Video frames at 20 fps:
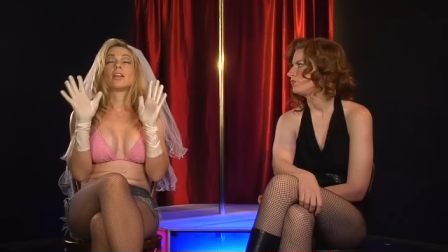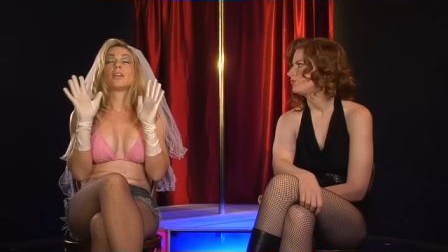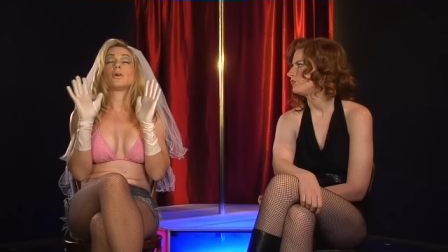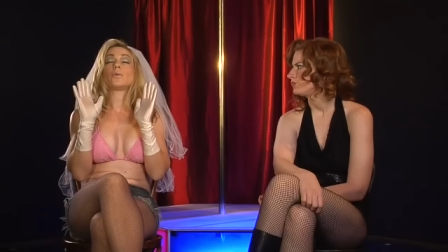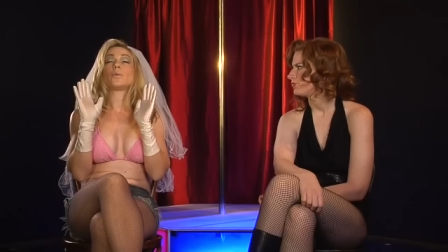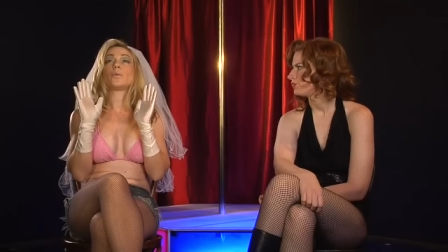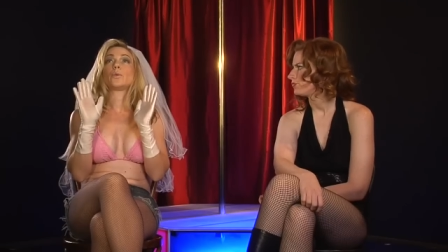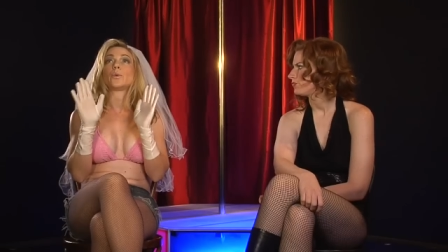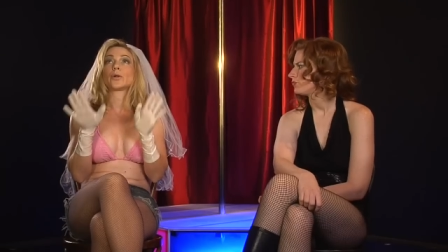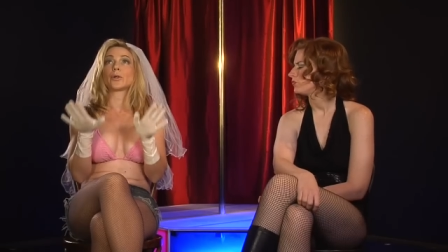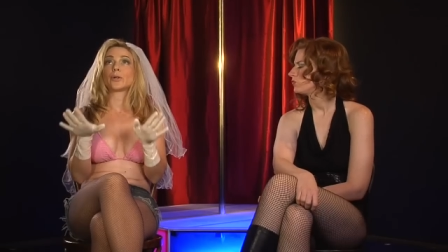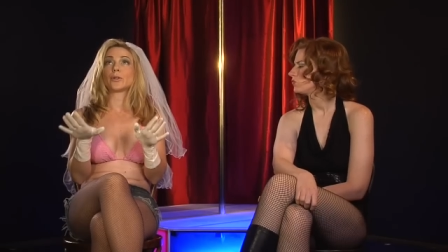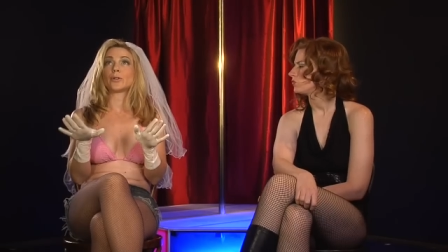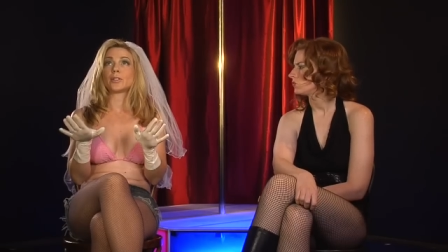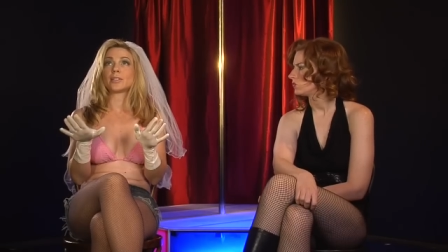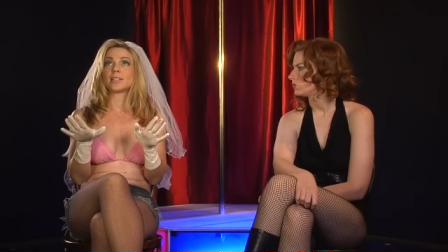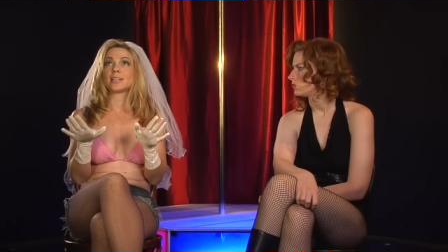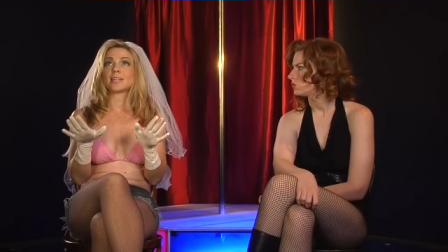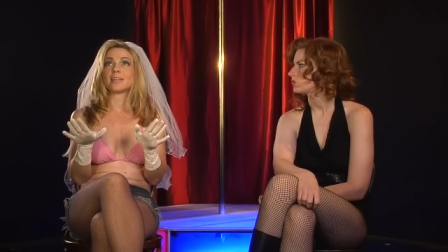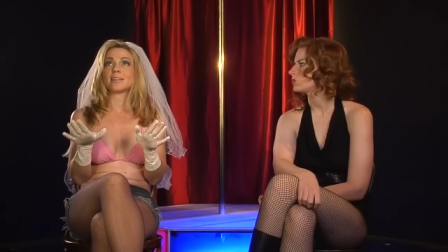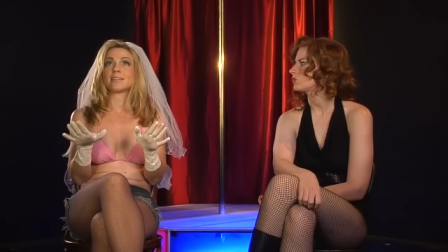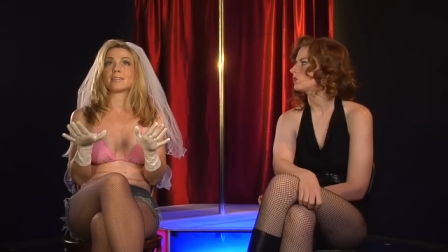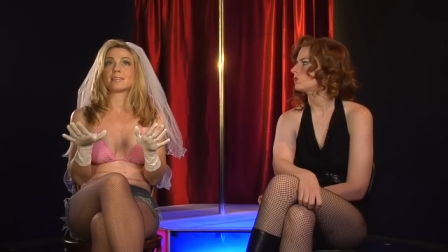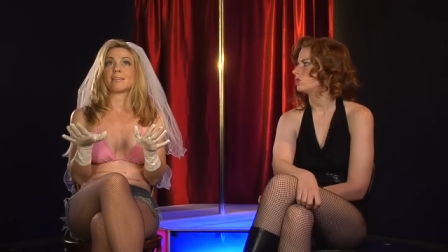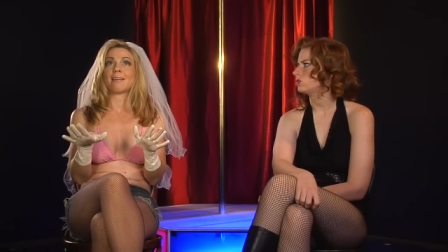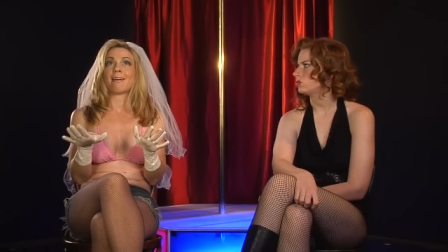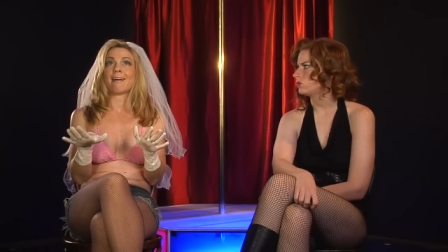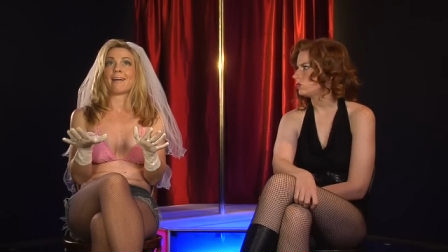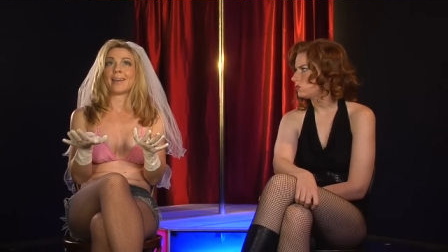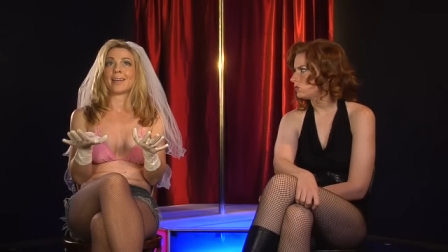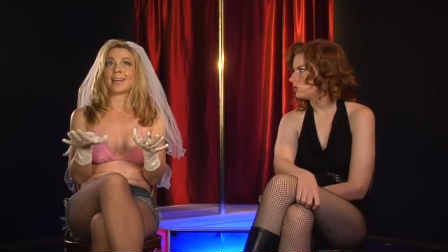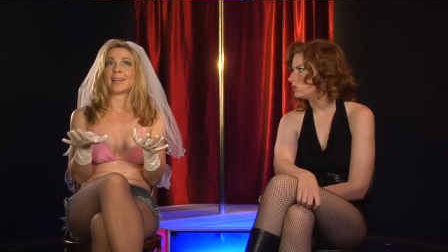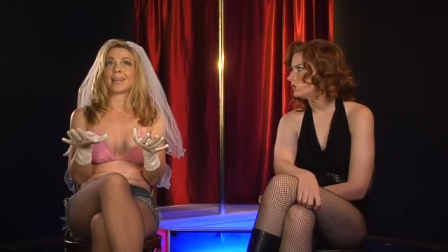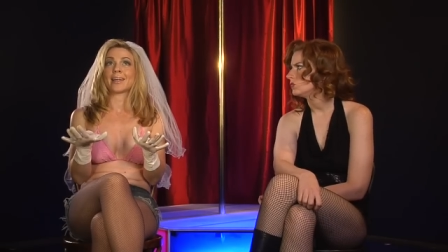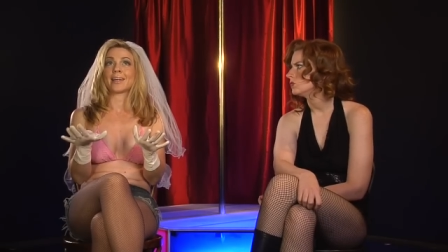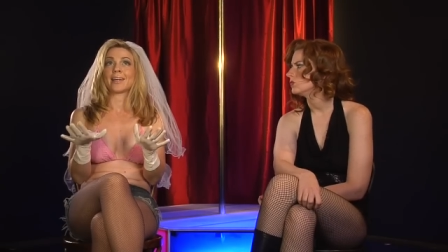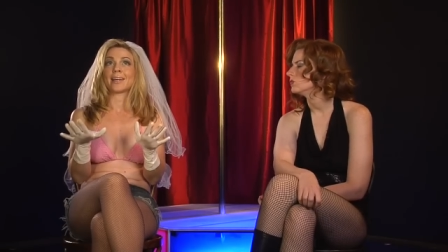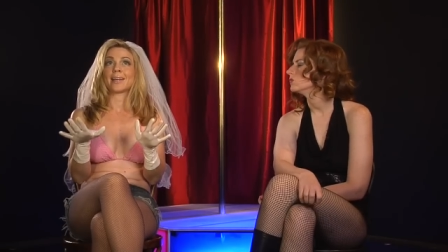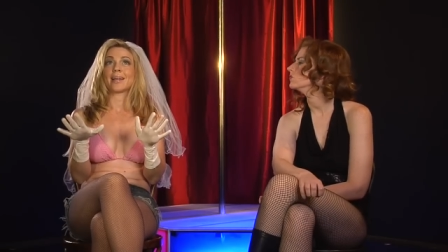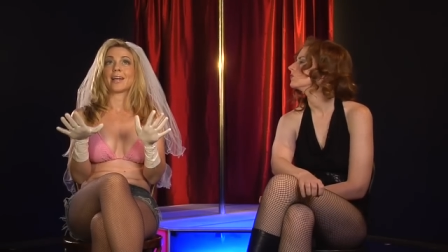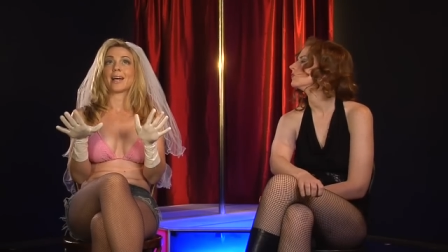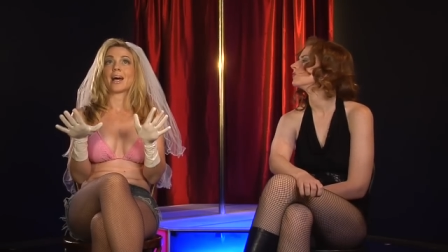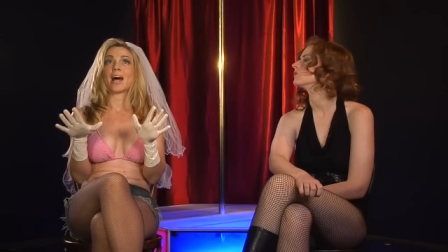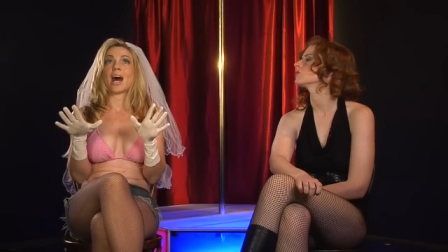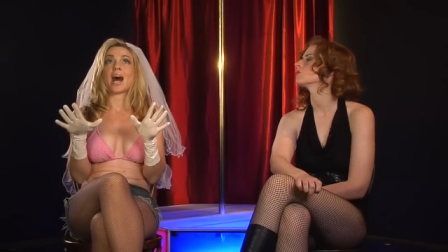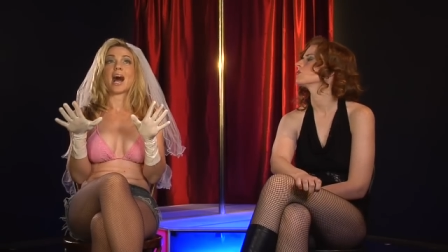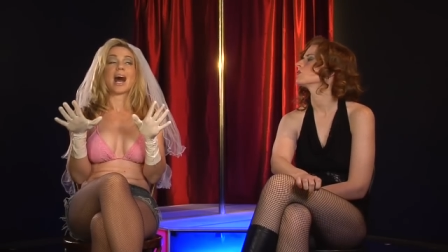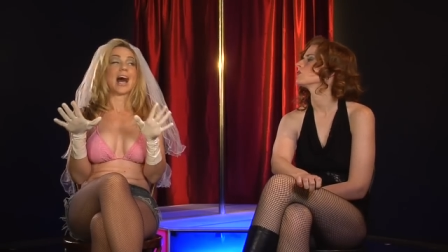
The world is like a